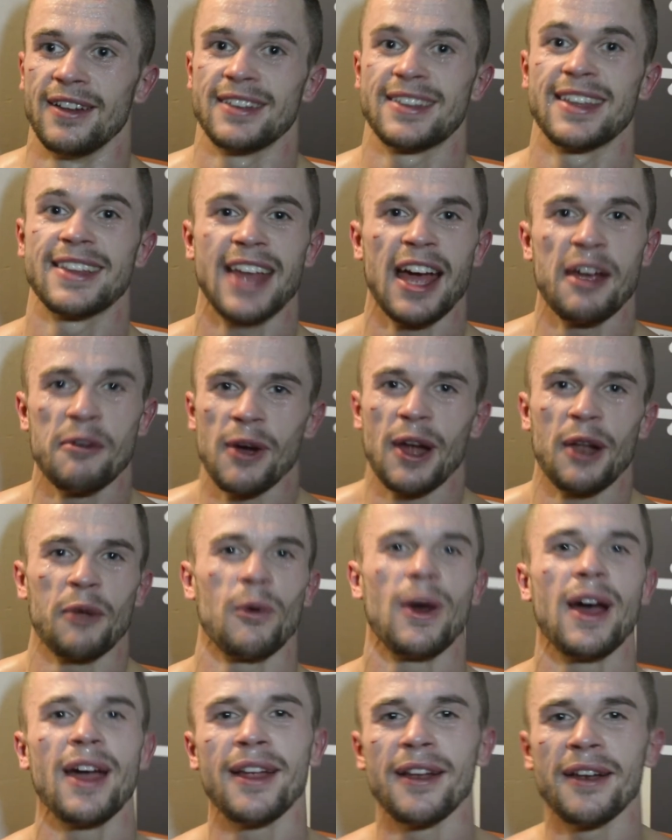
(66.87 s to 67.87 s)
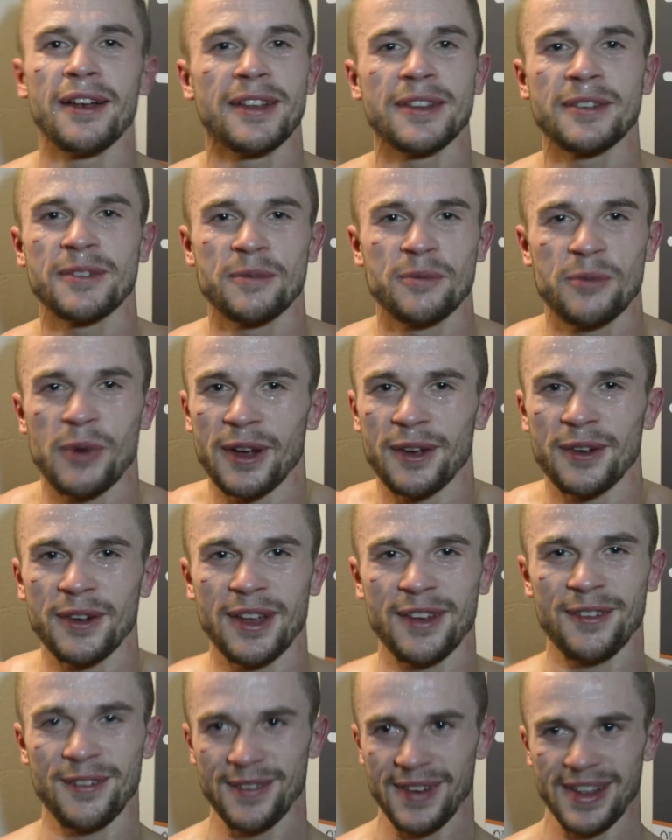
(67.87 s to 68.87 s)
It's the debut out of the way, and let's bring on
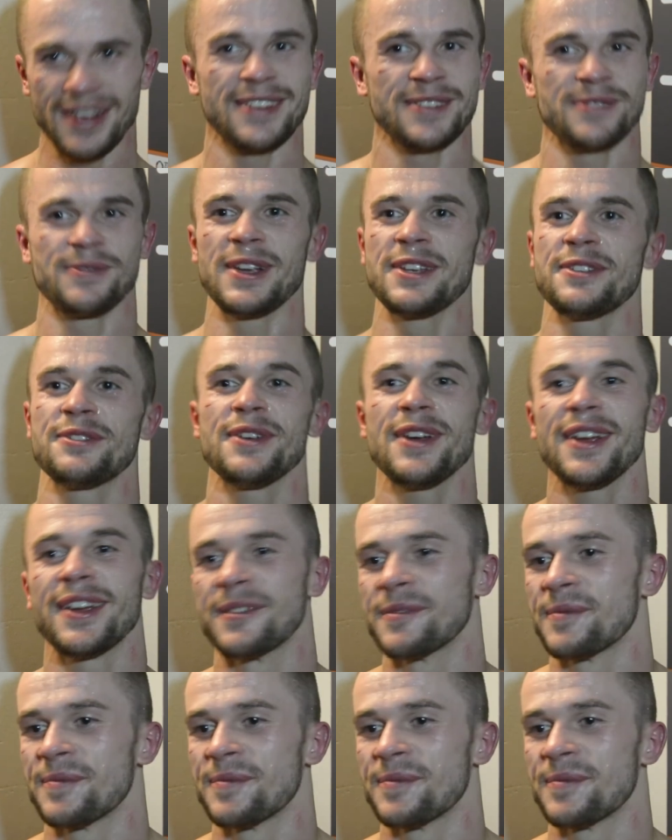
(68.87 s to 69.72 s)
the next best thing.